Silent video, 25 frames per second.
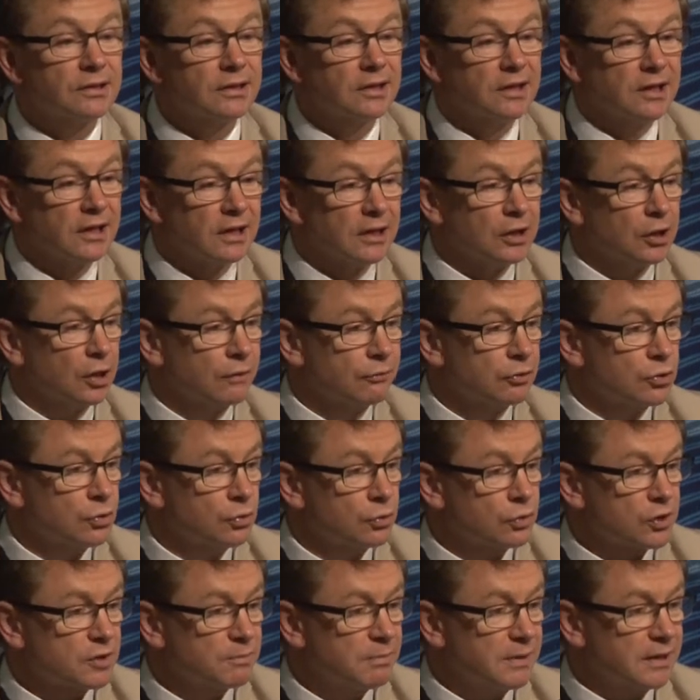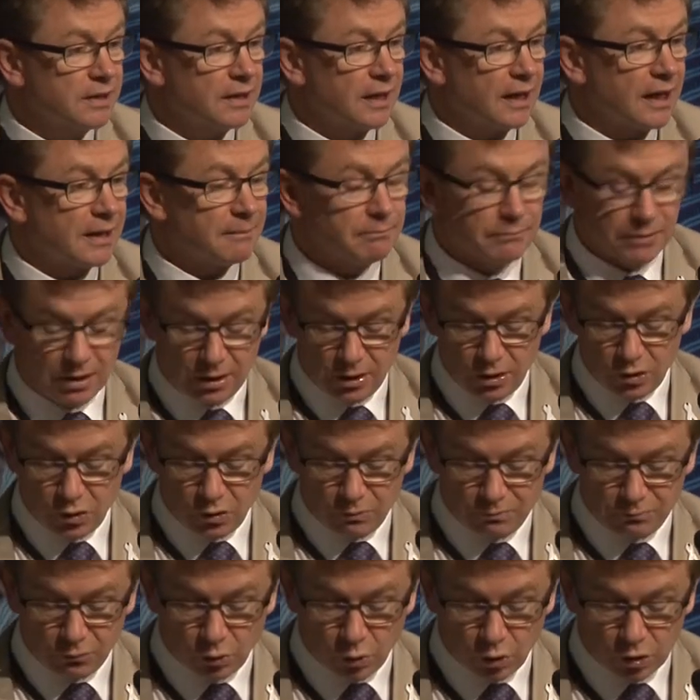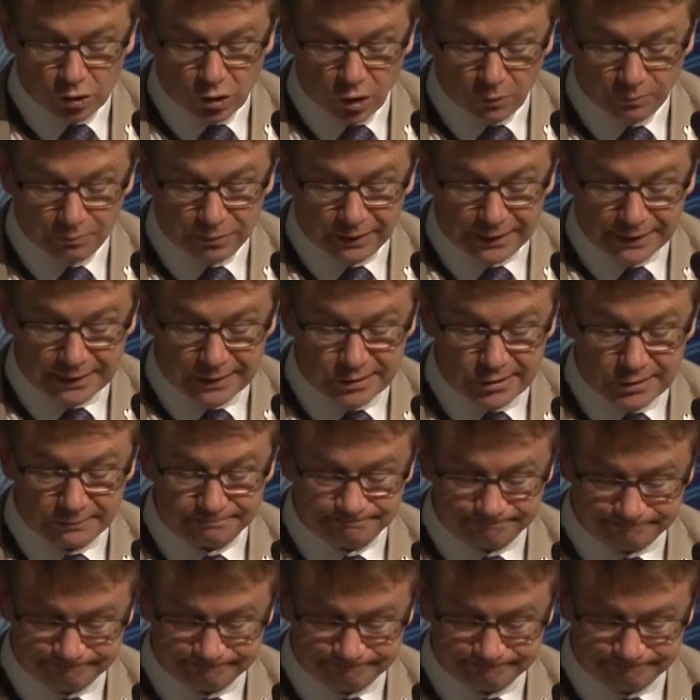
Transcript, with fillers: in care, of course, became more complex.